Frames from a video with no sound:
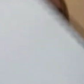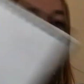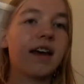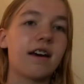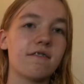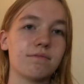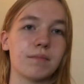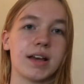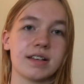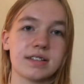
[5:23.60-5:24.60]
I have
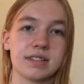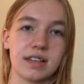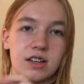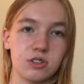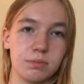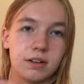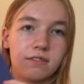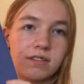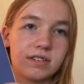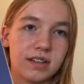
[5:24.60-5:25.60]
my sketchbook
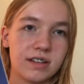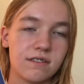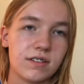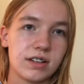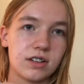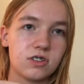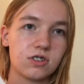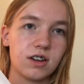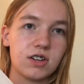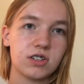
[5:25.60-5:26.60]
for scientific
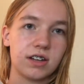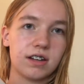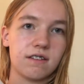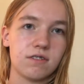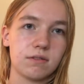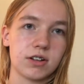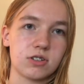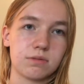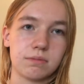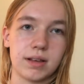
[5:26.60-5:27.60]
illustration. If you
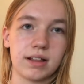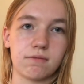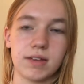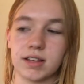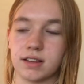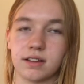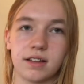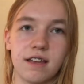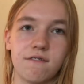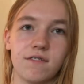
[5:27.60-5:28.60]
watched my Leap in the
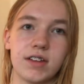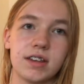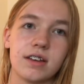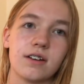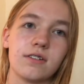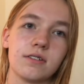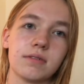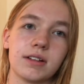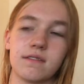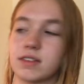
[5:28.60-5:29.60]
Life video, you
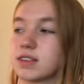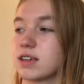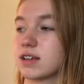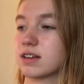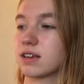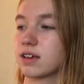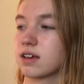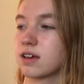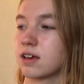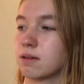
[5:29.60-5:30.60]
will have seen
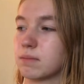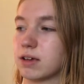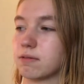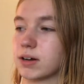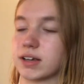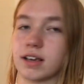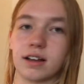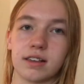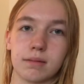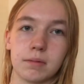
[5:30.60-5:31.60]
me working
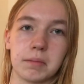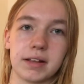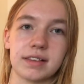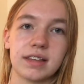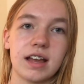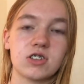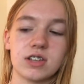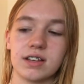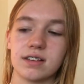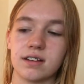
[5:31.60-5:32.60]
on some of my
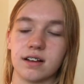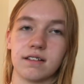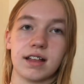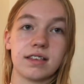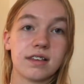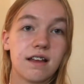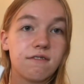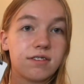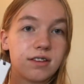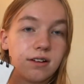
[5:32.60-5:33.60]
sketches and all of that stuff.
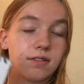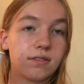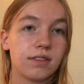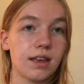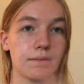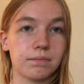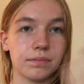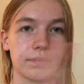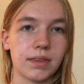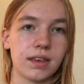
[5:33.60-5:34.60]
So, yep,
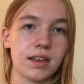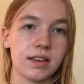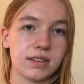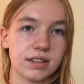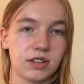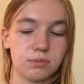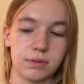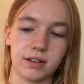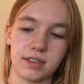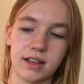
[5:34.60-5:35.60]

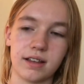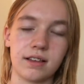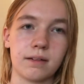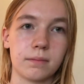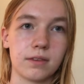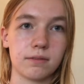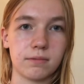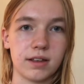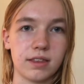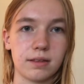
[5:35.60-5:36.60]
sketchbook that comes
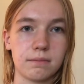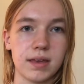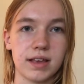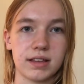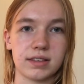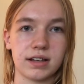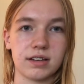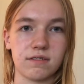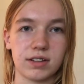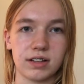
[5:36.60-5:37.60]
with being in
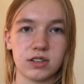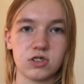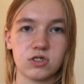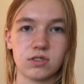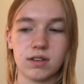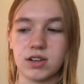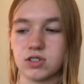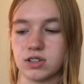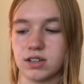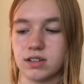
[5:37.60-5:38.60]
scientific
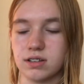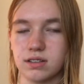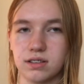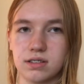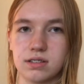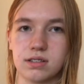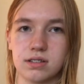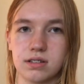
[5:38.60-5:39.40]
illustrations.